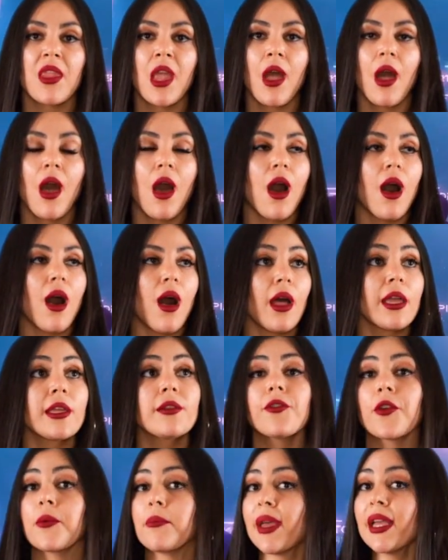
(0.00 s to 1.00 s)
uh,
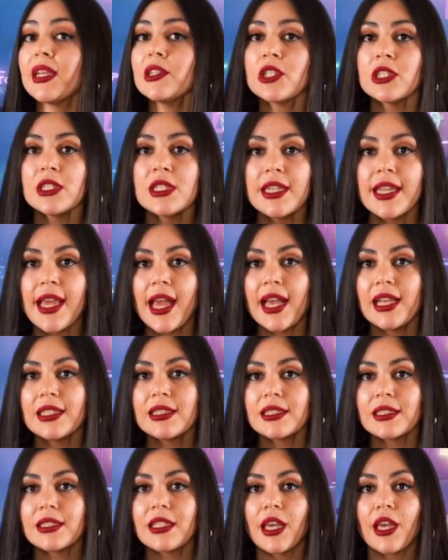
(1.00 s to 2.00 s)
information desk,
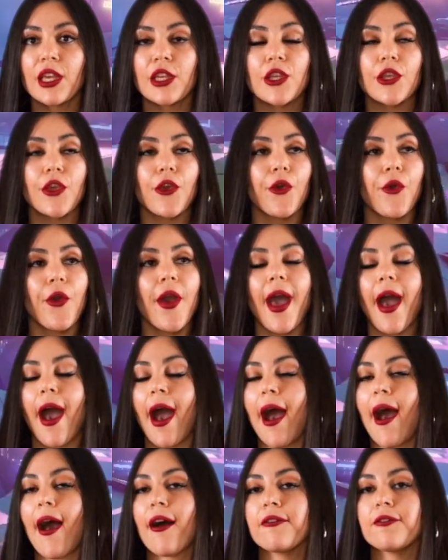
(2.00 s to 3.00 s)
you
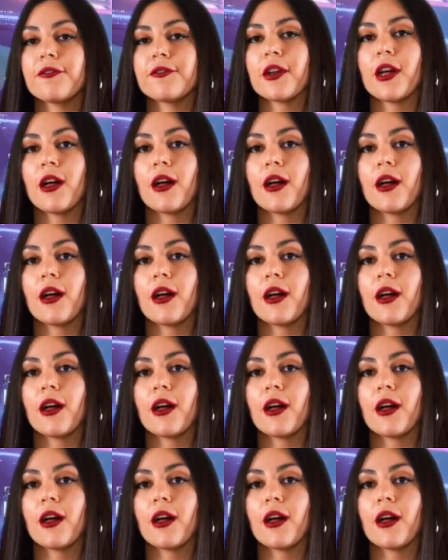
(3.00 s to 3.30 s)
have uh,